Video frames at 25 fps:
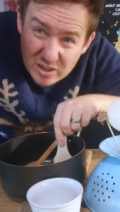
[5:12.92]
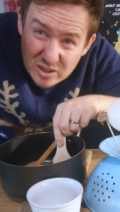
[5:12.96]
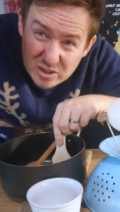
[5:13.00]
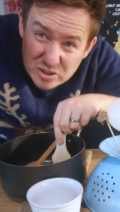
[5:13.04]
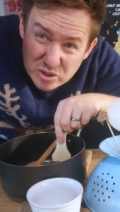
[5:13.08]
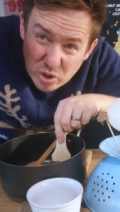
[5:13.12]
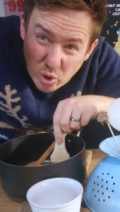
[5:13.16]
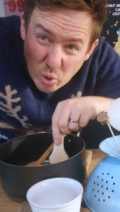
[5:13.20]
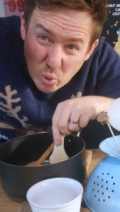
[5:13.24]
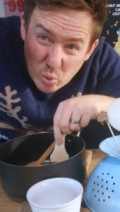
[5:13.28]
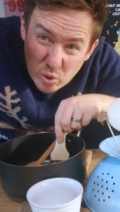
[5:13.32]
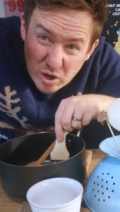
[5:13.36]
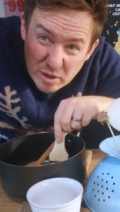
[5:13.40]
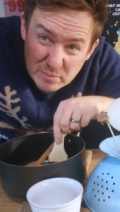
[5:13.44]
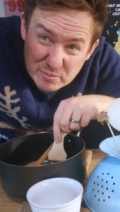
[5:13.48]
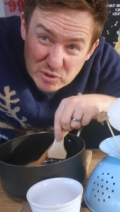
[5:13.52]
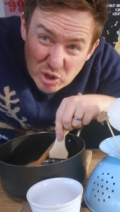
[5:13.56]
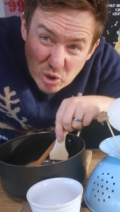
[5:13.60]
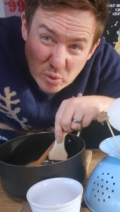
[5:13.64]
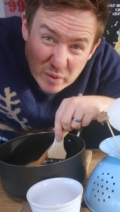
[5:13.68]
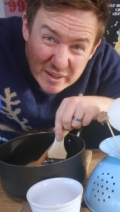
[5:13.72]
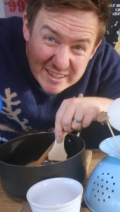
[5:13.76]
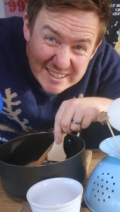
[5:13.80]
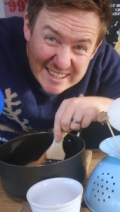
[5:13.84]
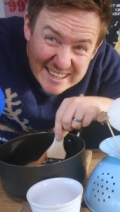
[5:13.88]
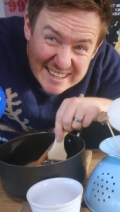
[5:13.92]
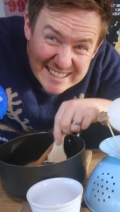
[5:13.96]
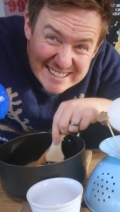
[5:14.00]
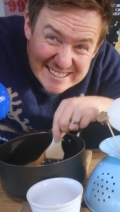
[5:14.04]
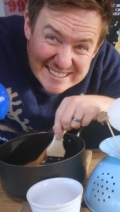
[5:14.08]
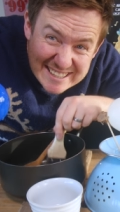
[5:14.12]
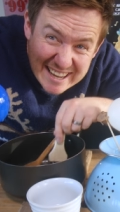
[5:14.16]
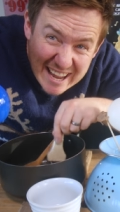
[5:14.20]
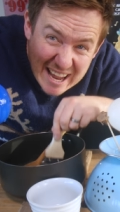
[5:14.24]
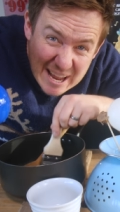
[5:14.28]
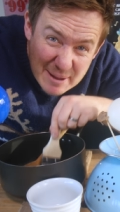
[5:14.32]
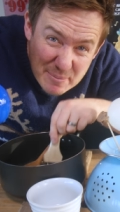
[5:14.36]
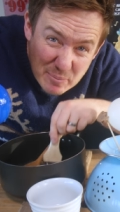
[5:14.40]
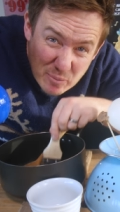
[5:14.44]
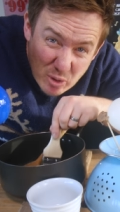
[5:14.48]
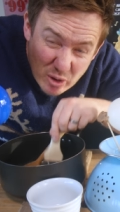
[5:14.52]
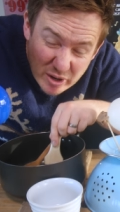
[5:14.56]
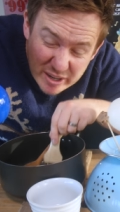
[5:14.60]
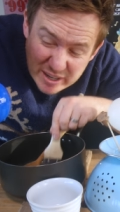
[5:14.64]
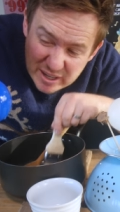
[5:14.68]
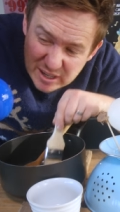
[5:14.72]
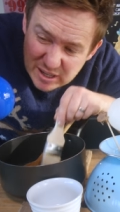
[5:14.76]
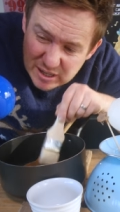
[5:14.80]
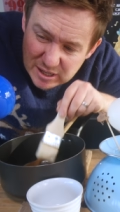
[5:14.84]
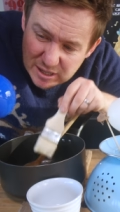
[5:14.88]
So all I'm doing is getting
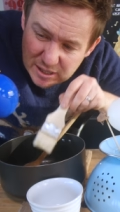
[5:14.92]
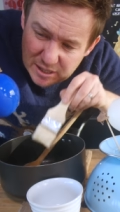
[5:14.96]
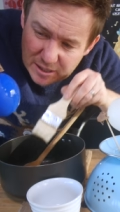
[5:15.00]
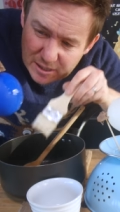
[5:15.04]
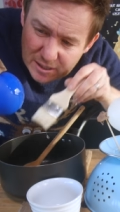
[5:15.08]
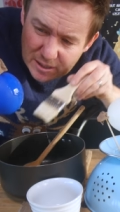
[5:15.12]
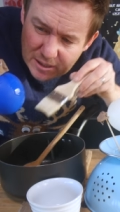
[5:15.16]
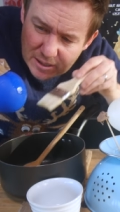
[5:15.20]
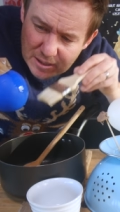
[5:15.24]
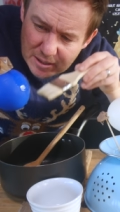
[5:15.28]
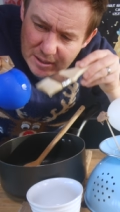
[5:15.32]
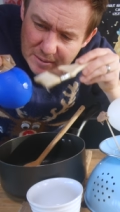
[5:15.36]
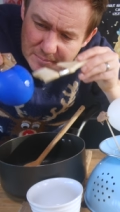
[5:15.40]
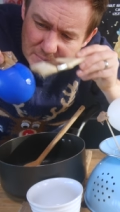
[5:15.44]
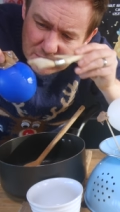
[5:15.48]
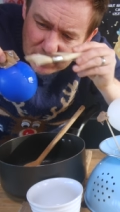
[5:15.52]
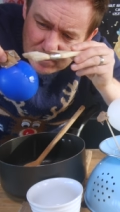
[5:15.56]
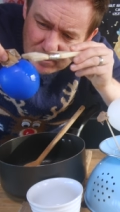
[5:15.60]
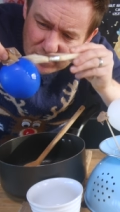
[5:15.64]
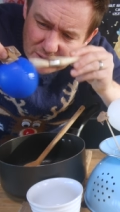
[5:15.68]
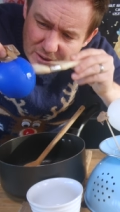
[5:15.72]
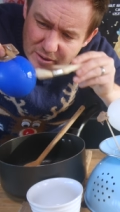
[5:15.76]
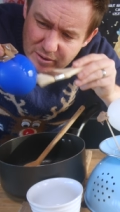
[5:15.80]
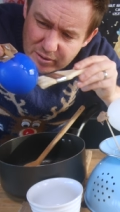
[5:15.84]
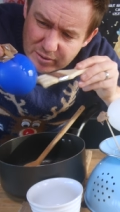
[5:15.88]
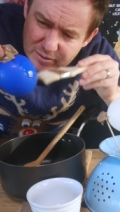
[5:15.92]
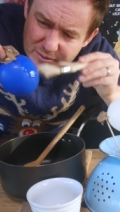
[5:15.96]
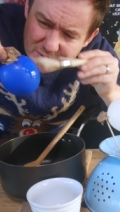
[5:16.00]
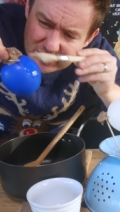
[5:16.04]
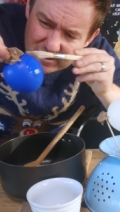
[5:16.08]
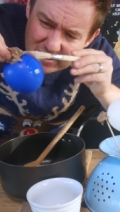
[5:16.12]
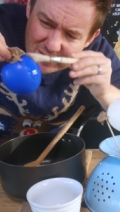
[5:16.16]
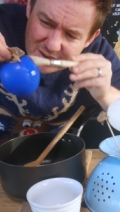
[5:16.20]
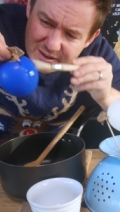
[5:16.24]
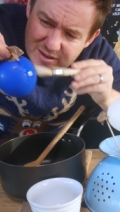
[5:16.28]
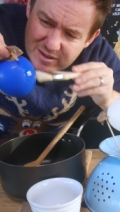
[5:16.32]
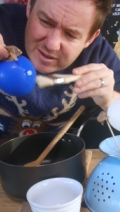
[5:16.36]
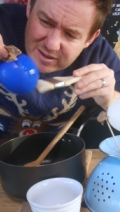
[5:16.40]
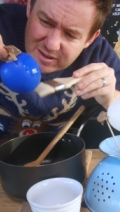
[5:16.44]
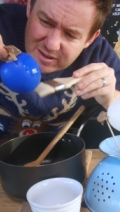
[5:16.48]
my, uh, my balloon